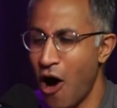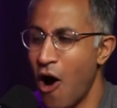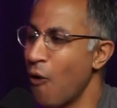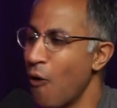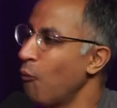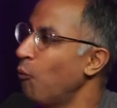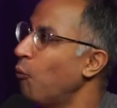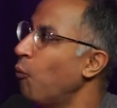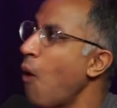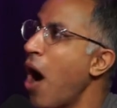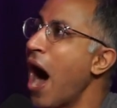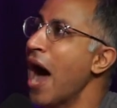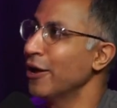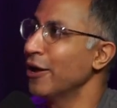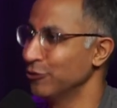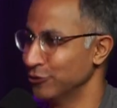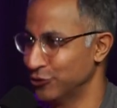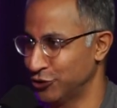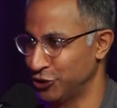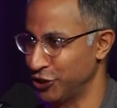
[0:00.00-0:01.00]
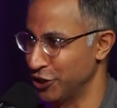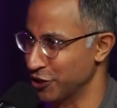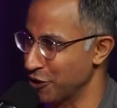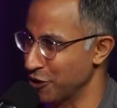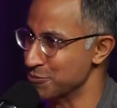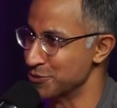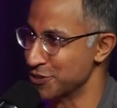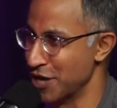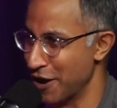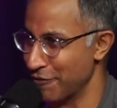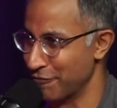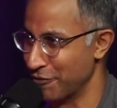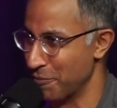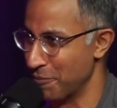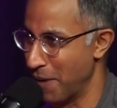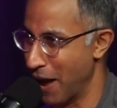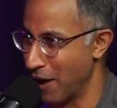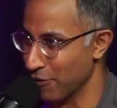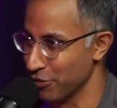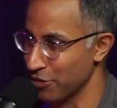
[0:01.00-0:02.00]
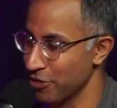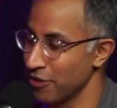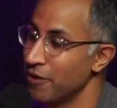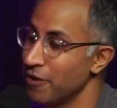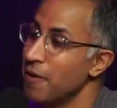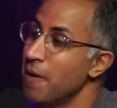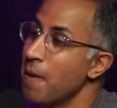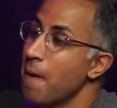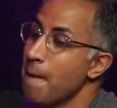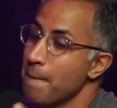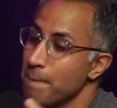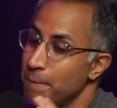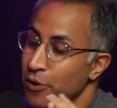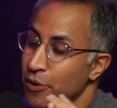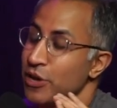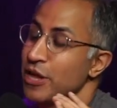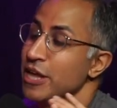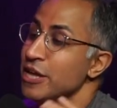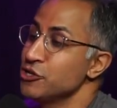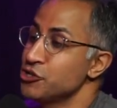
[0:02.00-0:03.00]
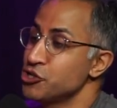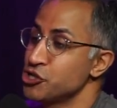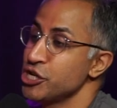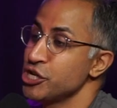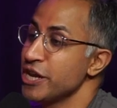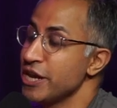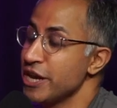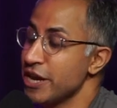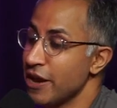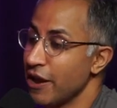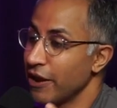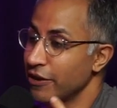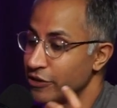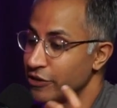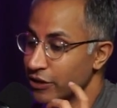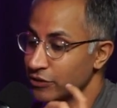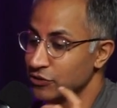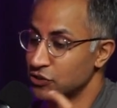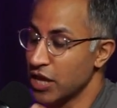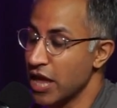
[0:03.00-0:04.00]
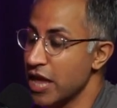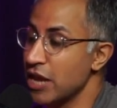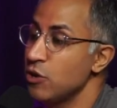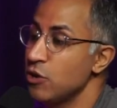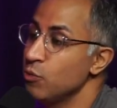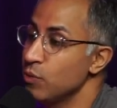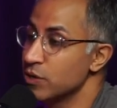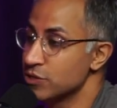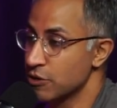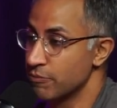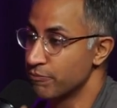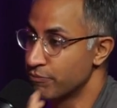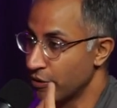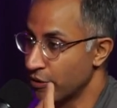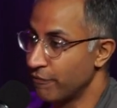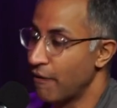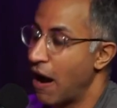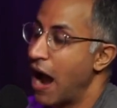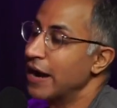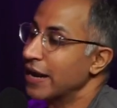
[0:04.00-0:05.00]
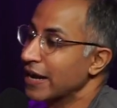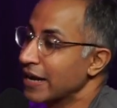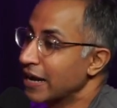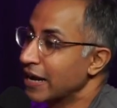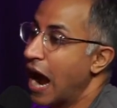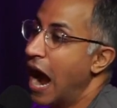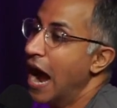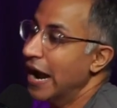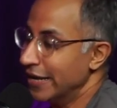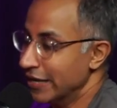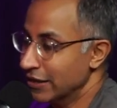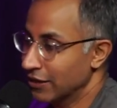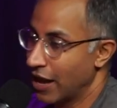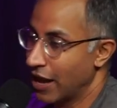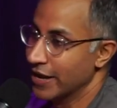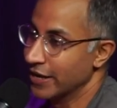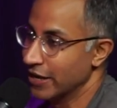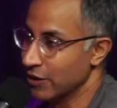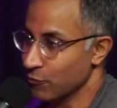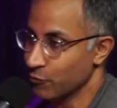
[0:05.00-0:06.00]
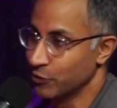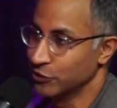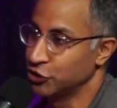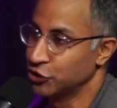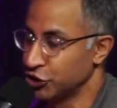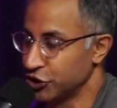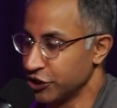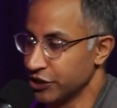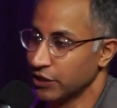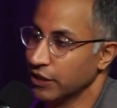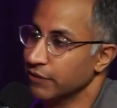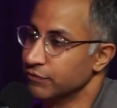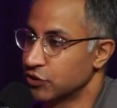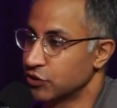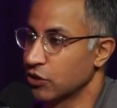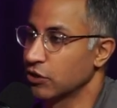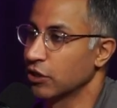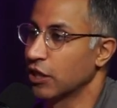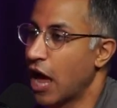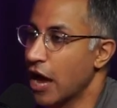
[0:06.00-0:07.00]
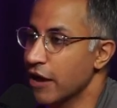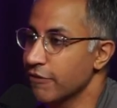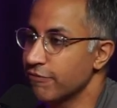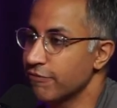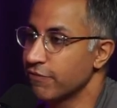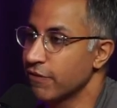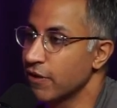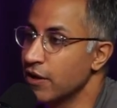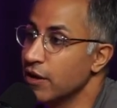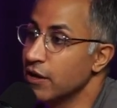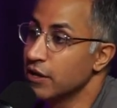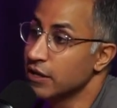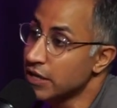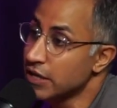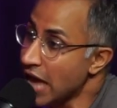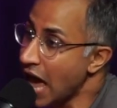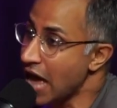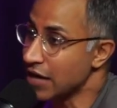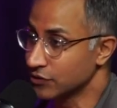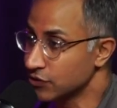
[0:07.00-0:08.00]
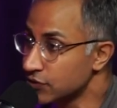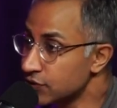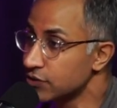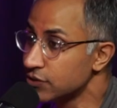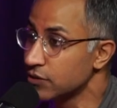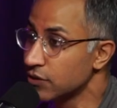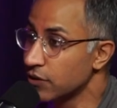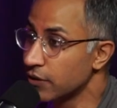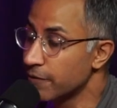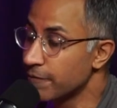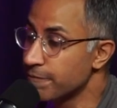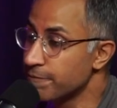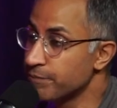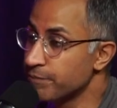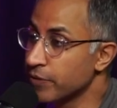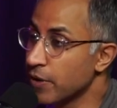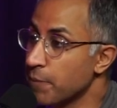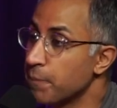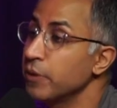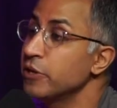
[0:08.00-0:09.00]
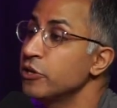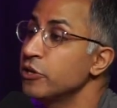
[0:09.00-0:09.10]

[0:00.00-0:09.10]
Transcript: wild shit comes out of her mouth. Mm. But is she does Hinduism provide a guiding light in which she lives her life? Yes. But would but